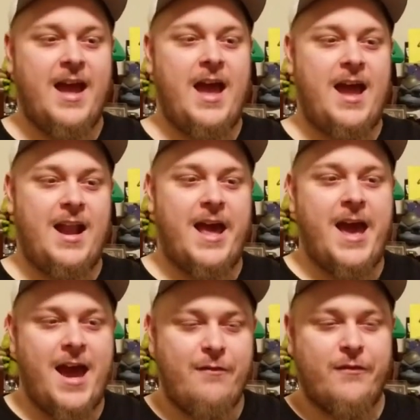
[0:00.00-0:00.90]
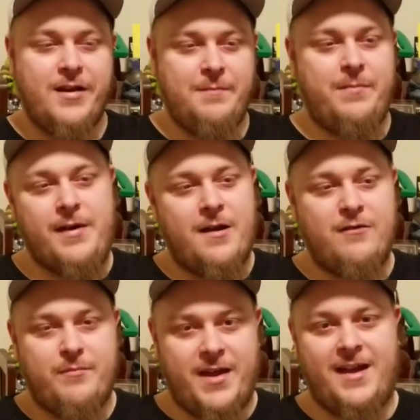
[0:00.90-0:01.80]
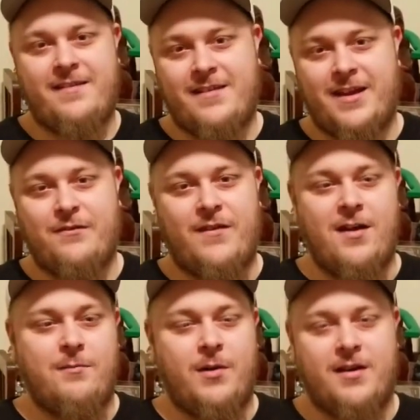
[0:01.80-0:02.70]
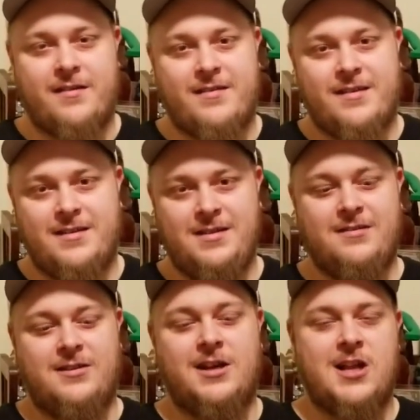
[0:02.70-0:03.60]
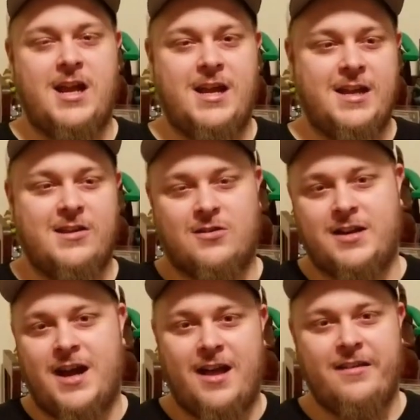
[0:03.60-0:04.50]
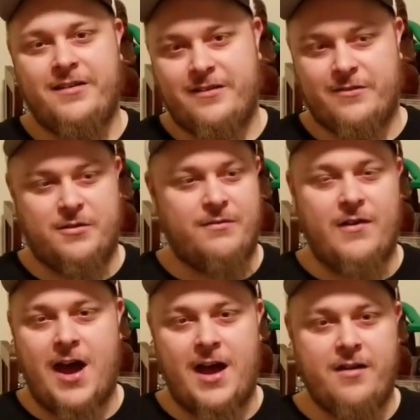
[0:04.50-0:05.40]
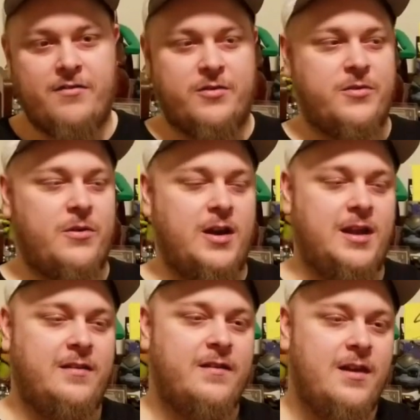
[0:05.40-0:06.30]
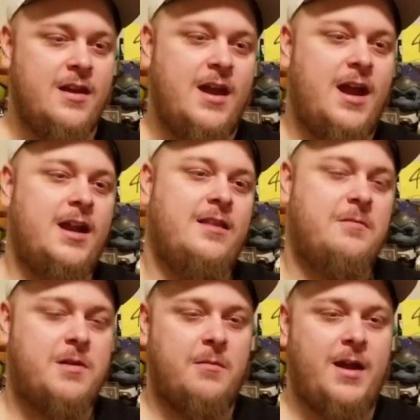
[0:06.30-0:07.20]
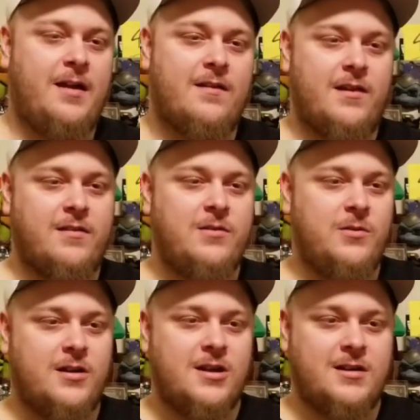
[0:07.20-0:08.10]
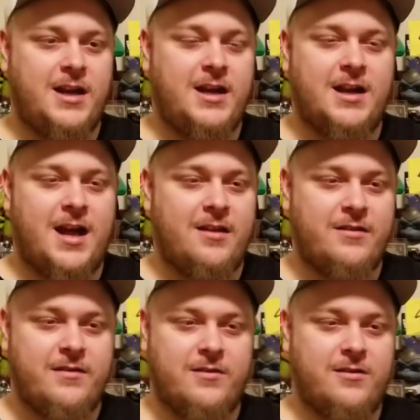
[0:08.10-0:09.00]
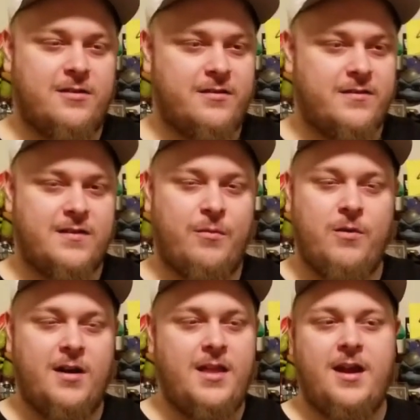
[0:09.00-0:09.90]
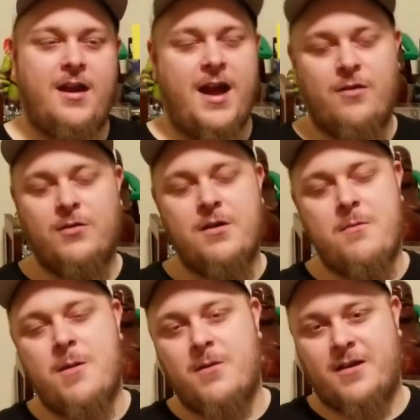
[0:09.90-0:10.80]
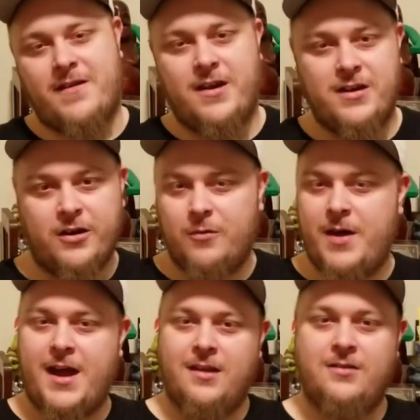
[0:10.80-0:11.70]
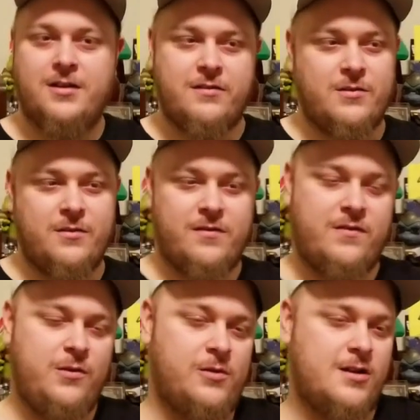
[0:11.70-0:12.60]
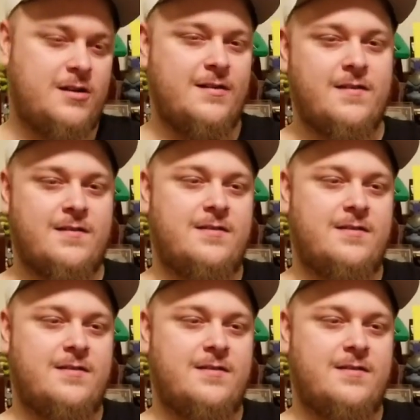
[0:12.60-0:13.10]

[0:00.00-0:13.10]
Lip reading: And every pair of pants had like $5, either in change or dollars or 5s or 20s. And it ended up coming out to like $280 or somewhere in there. I don't really remember because I couldn't go back and look. So it was 200.